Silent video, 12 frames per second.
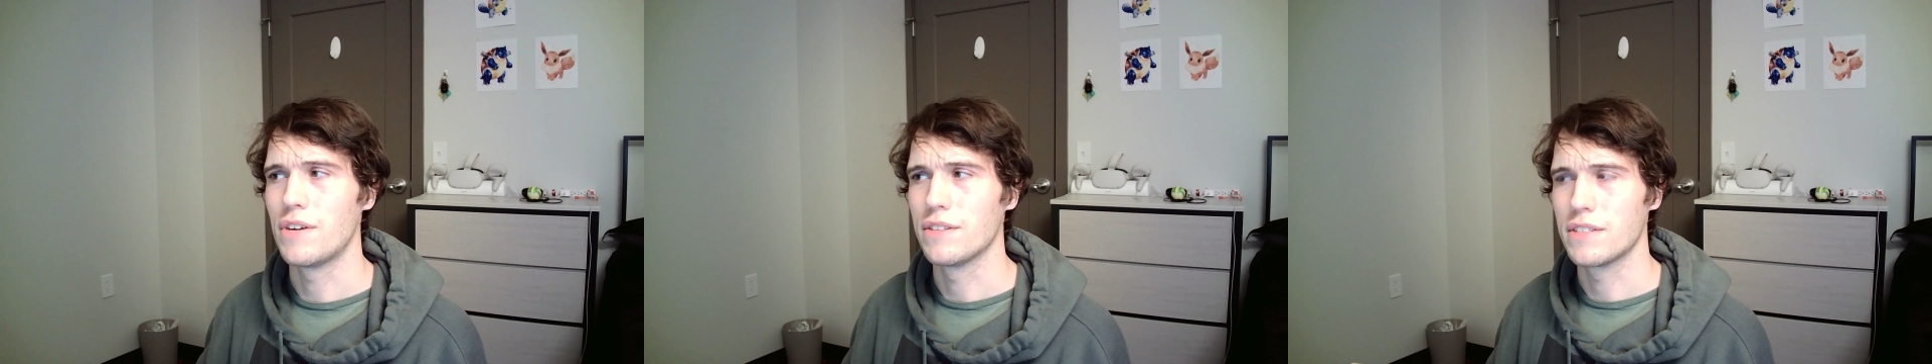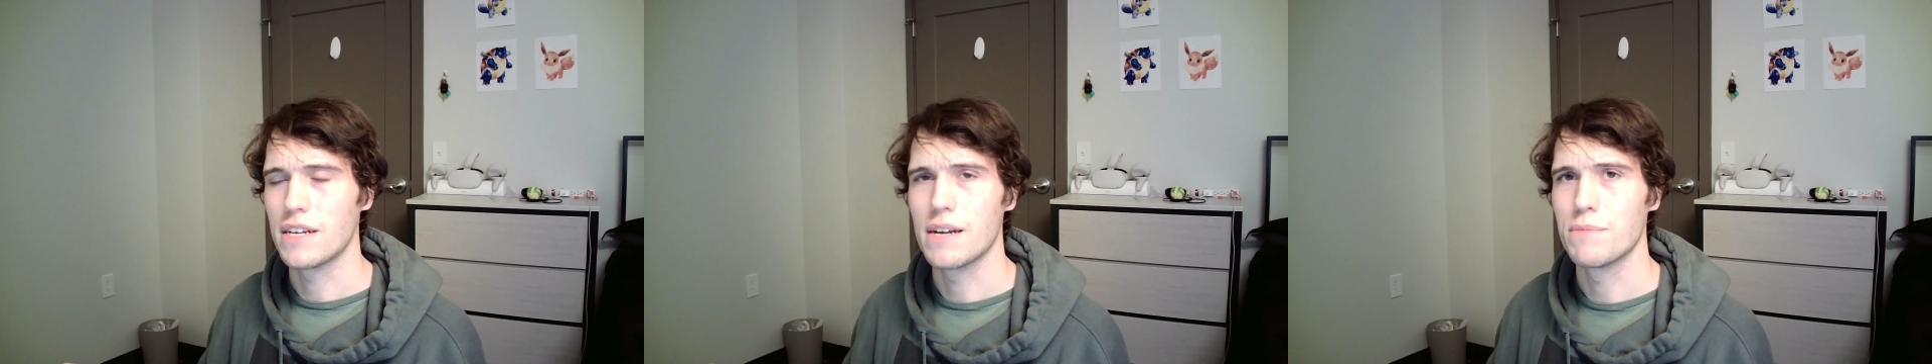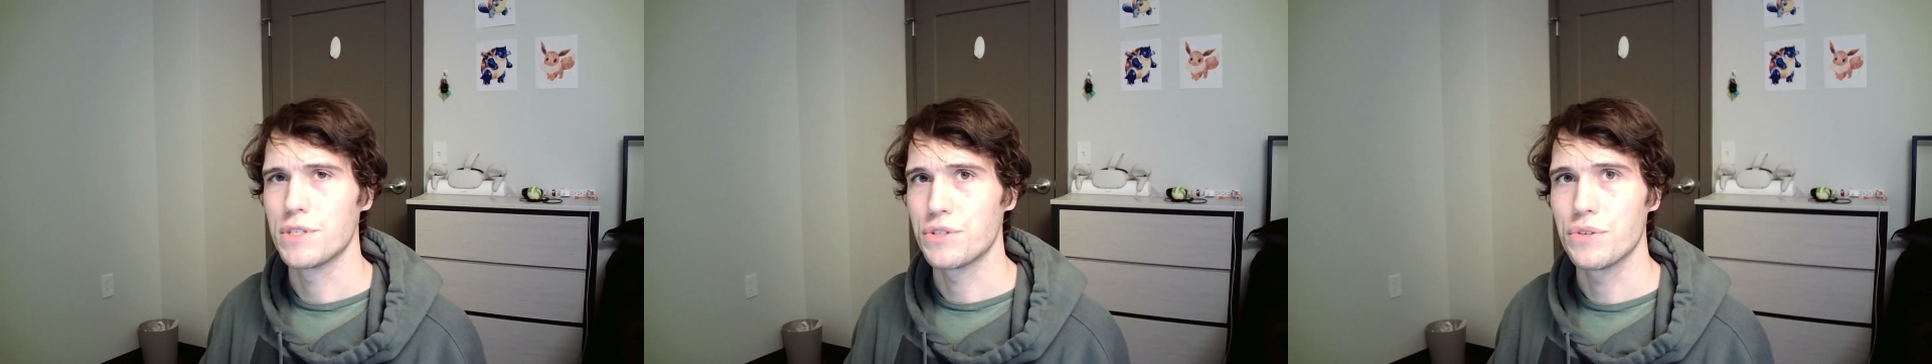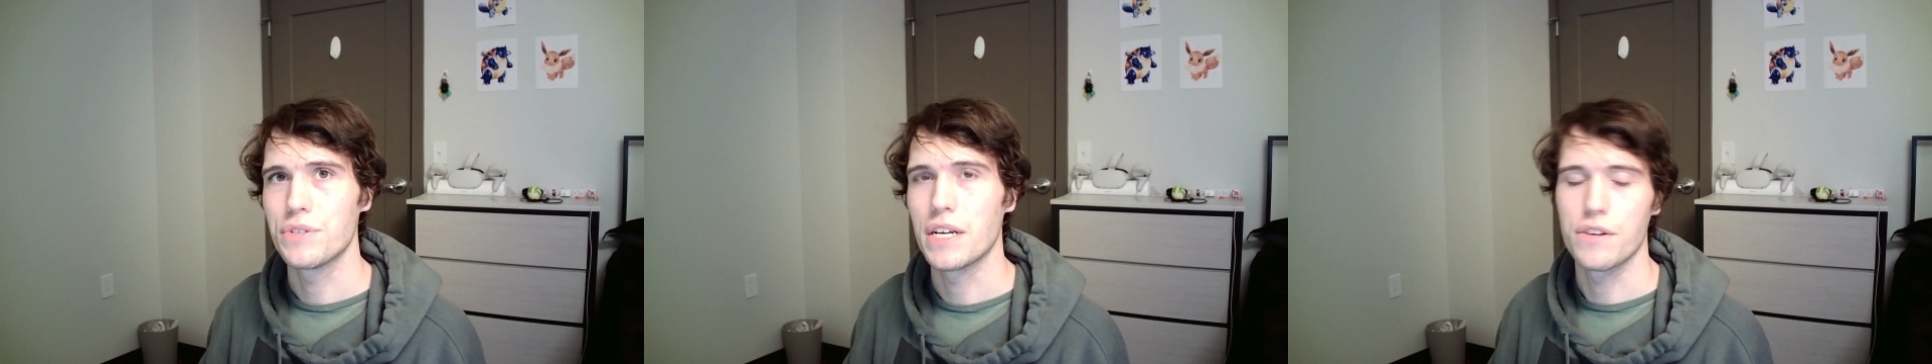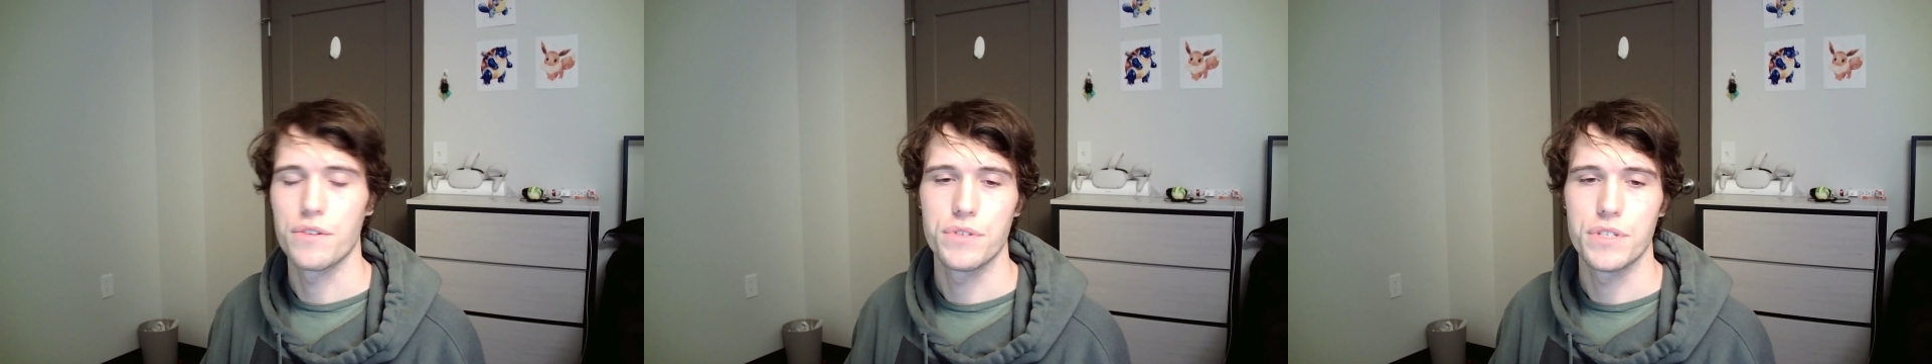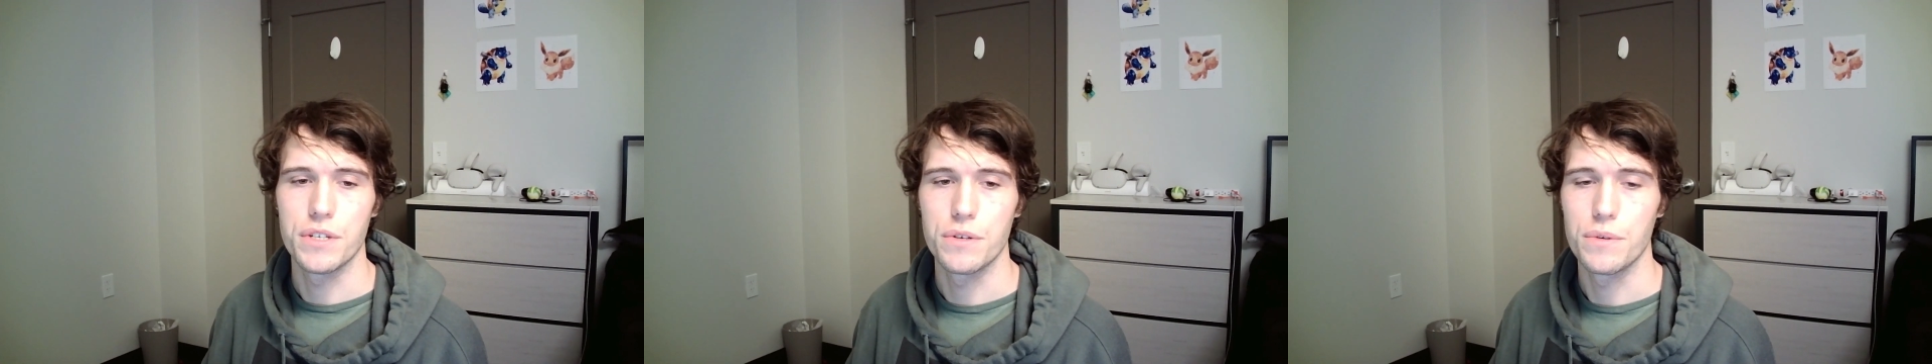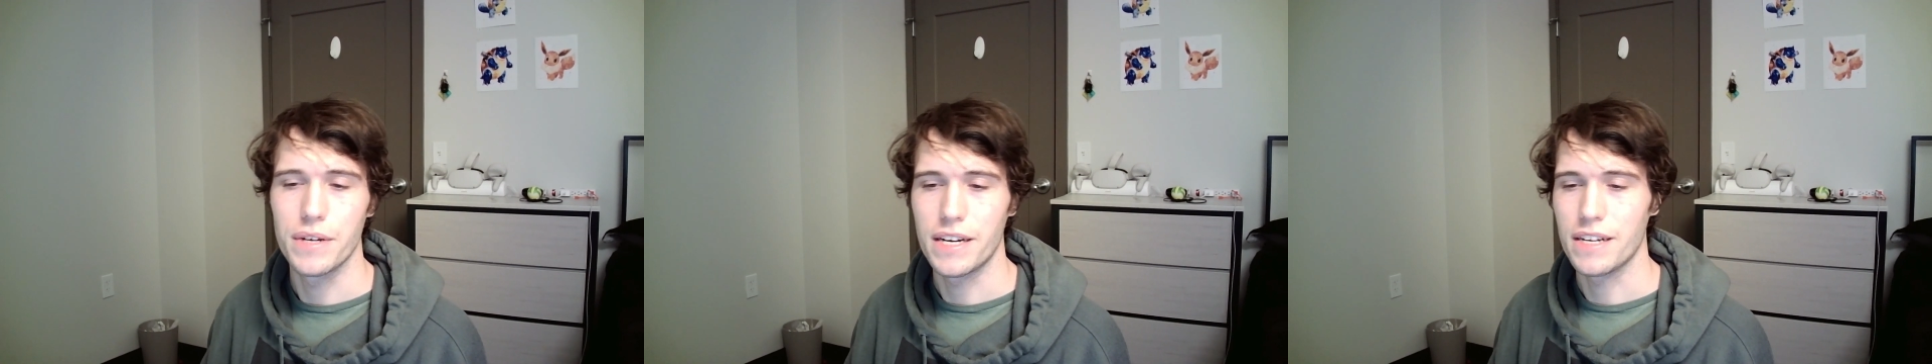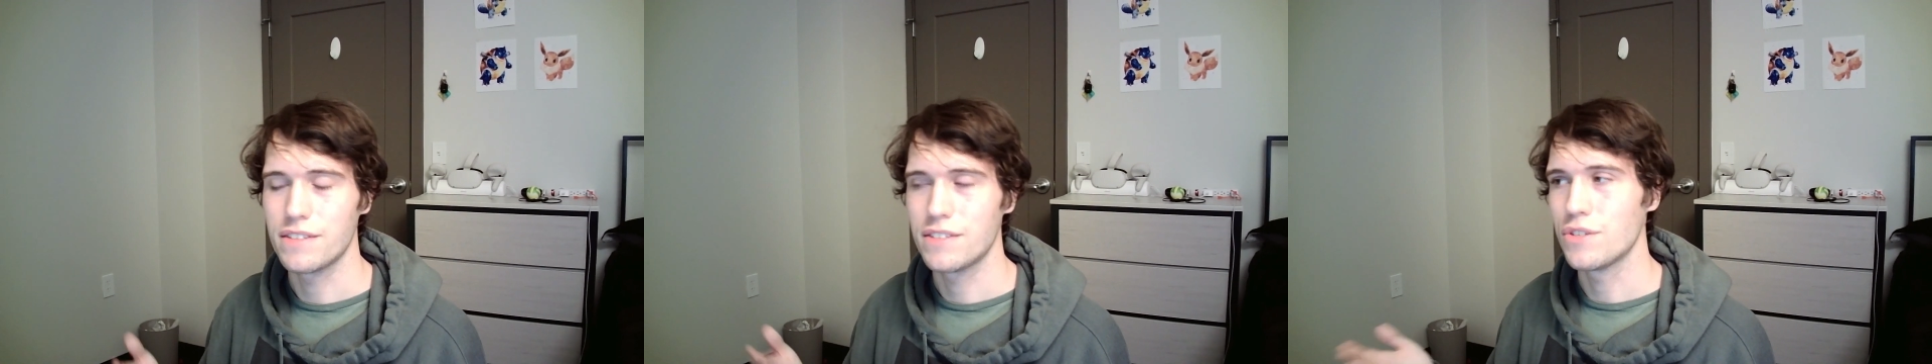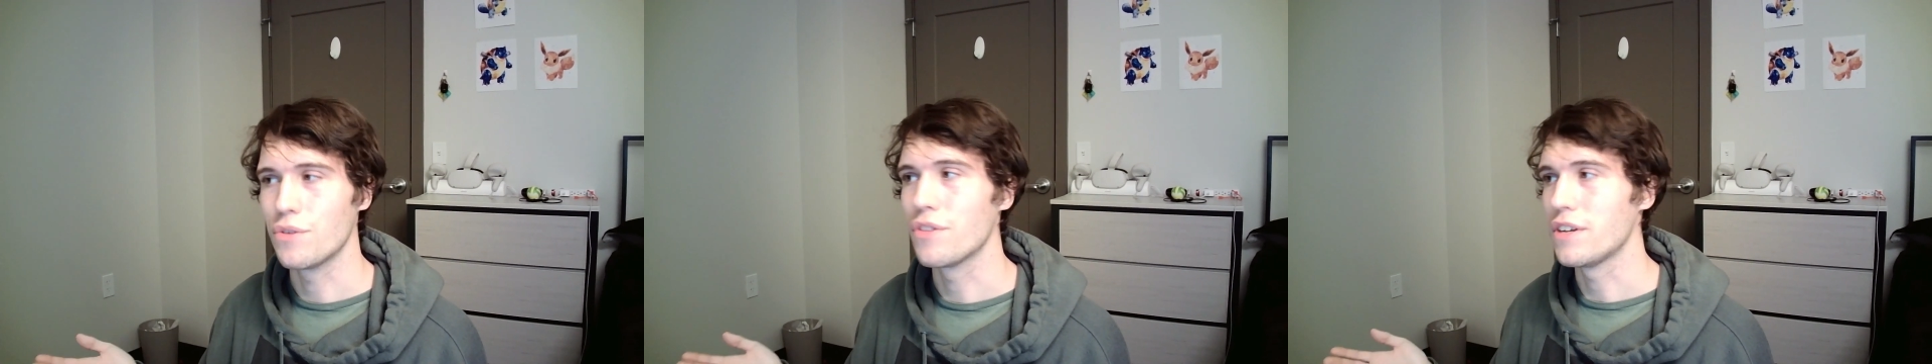the time as Zoo Tycoon 2, and I still